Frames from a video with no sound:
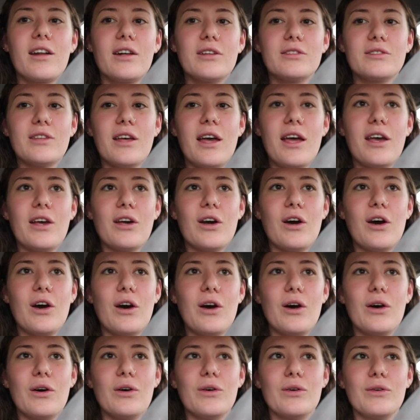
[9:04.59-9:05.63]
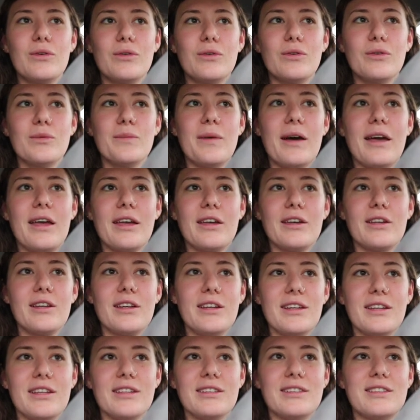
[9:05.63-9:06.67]
I was like, oh my
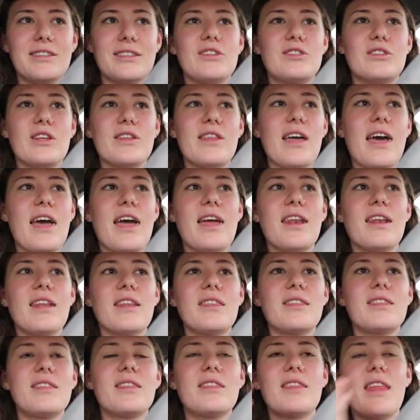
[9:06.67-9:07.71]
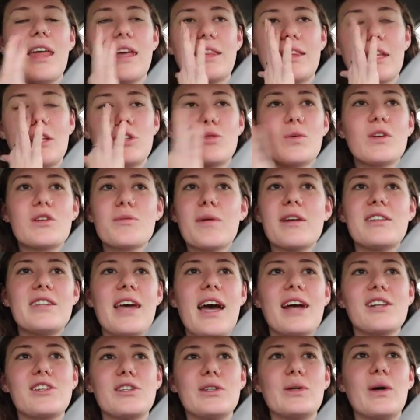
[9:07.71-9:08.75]
goodness. So then like they switched my
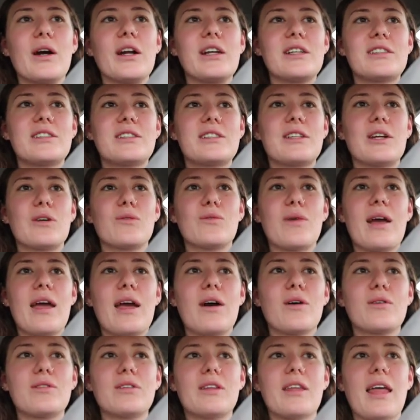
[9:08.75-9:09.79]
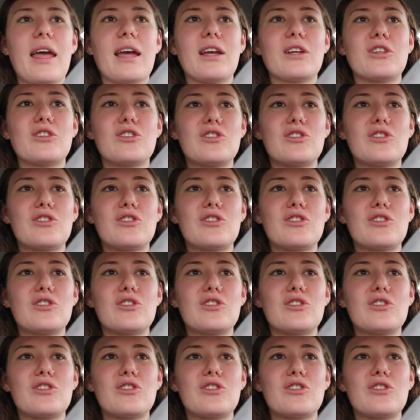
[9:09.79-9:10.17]
tattoo artist around like